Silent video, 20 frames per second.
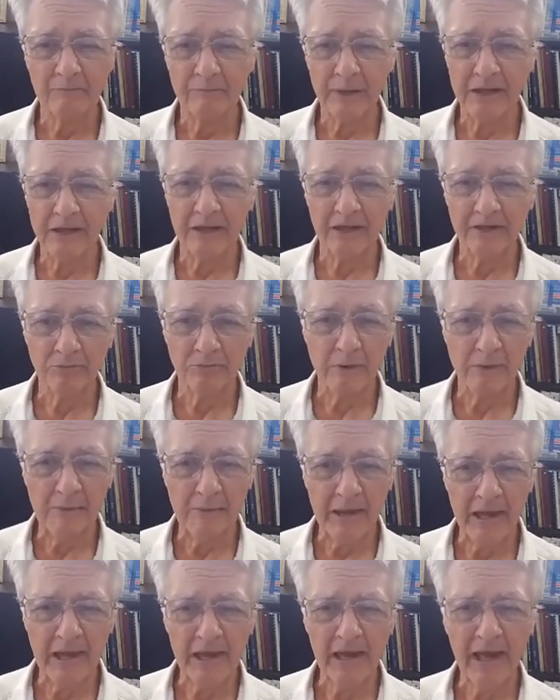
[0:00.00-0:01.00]
because we
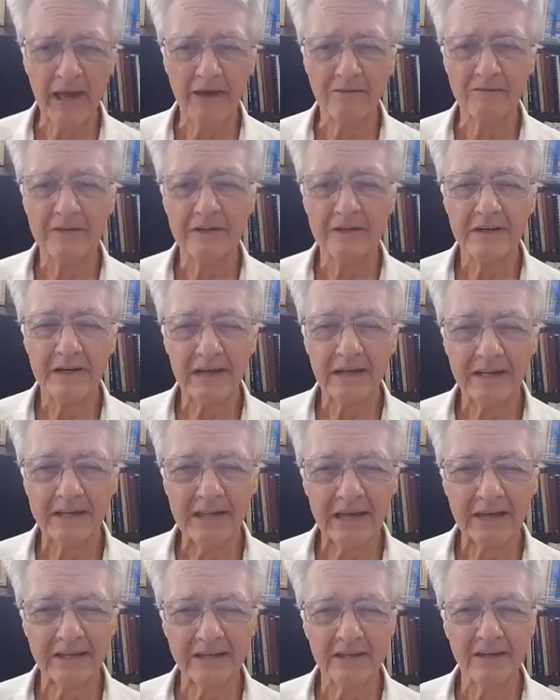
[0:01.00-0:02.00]
may have
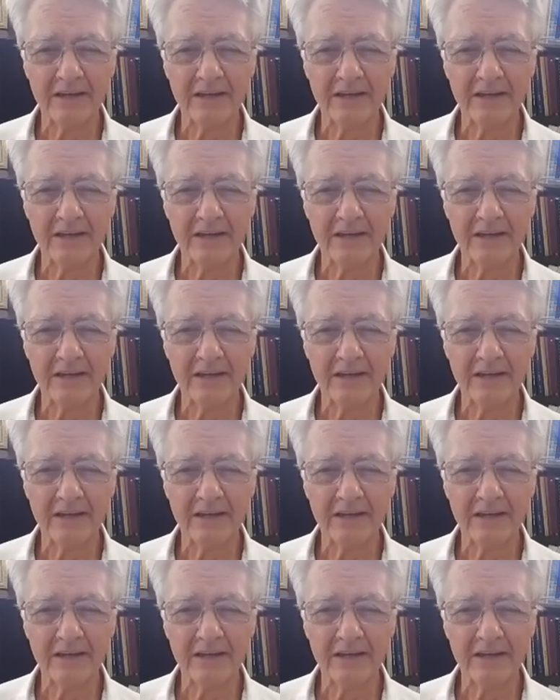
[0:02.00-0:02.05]
that